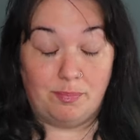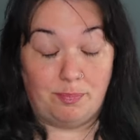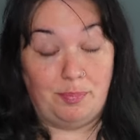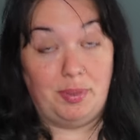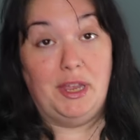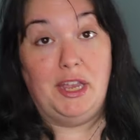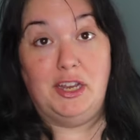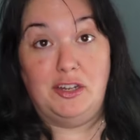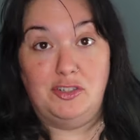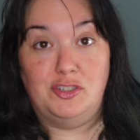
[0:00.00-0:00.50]

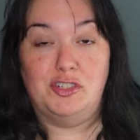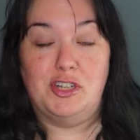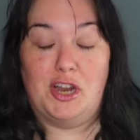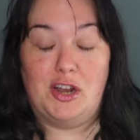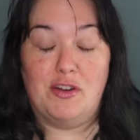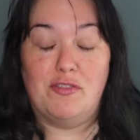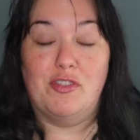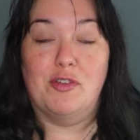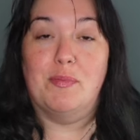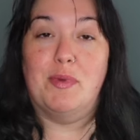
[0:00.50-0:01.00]
big
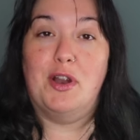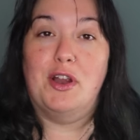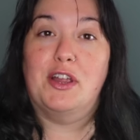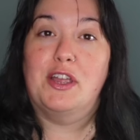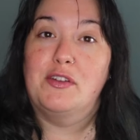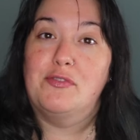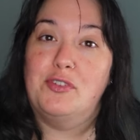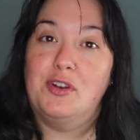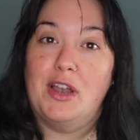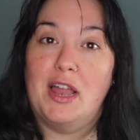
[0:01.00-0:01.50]
share of the
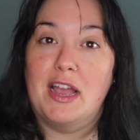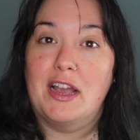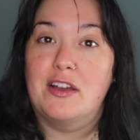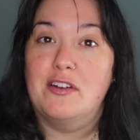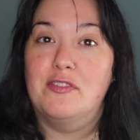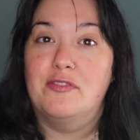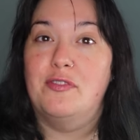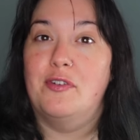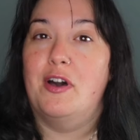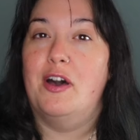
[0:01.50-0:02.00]
market for lack
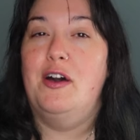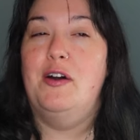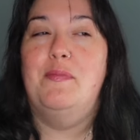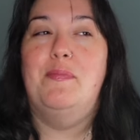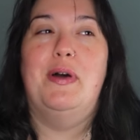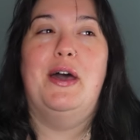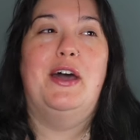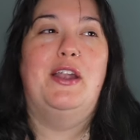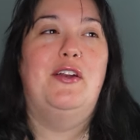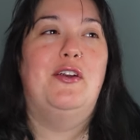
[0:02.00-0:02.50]
of a
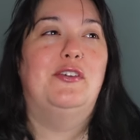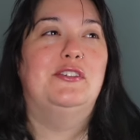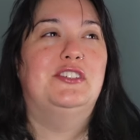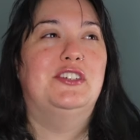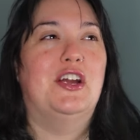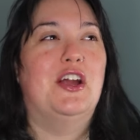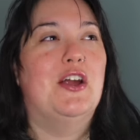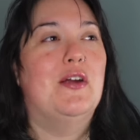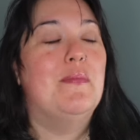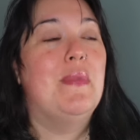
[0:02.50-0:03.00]
better
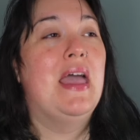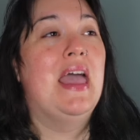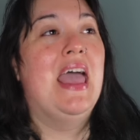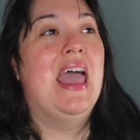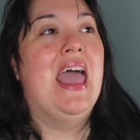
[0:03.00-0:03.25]
term